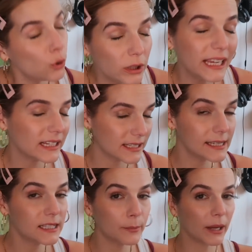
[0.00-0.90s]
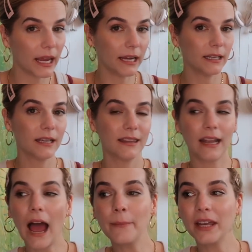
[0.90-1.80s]
fully anticipate
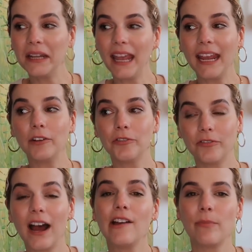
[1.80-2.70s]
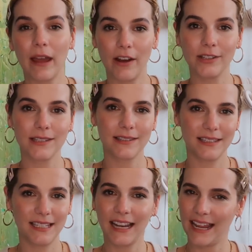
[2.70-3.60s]
that I'm gonna gain 5 pounds
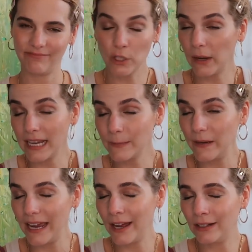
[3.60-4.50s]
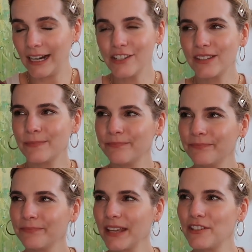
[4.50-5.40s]
today. Don't ask me how. I
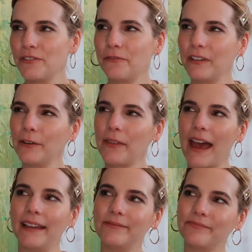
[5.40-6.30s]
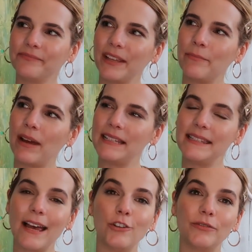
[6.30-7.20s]
just feel that in
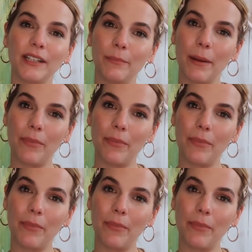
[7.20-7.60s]
myself and in my